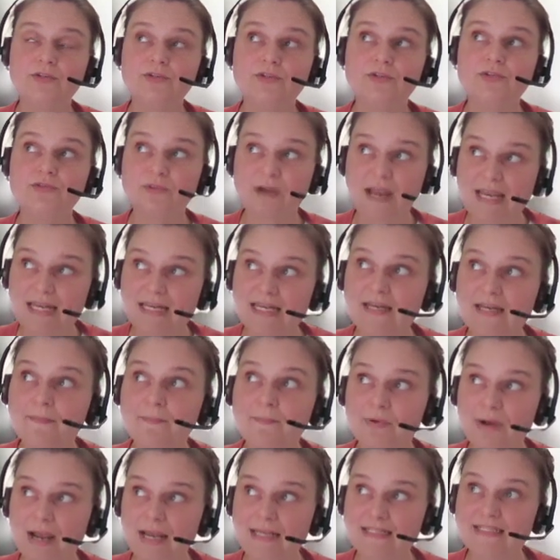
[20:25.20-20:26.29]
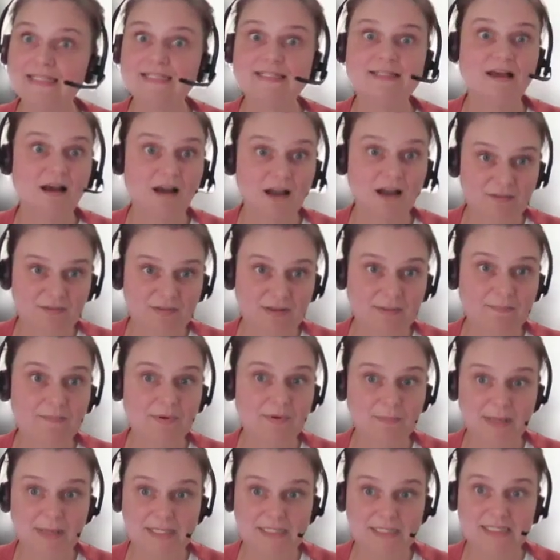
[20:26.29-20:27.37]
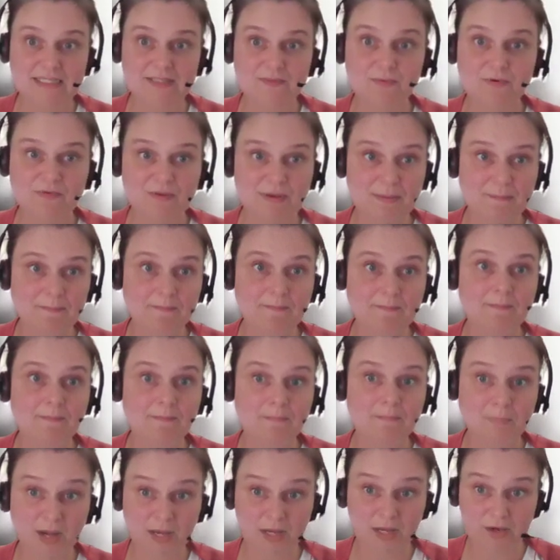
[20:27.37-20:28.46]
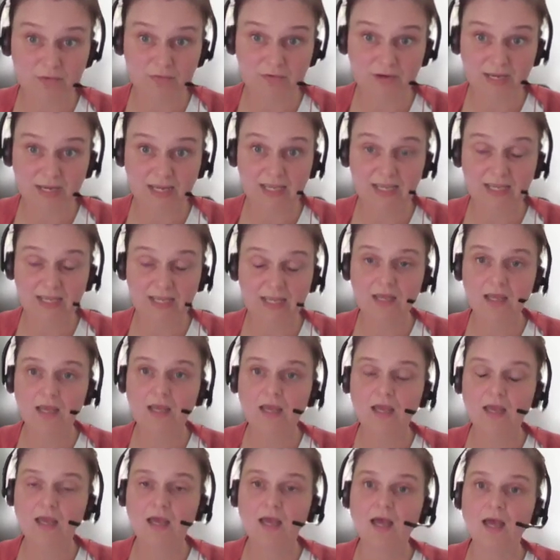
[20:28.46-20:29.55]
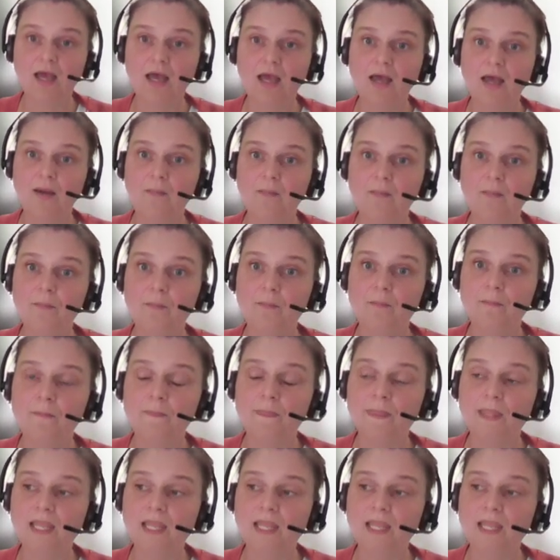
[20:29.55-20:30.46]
training and practice that I've implemented within my career. Again,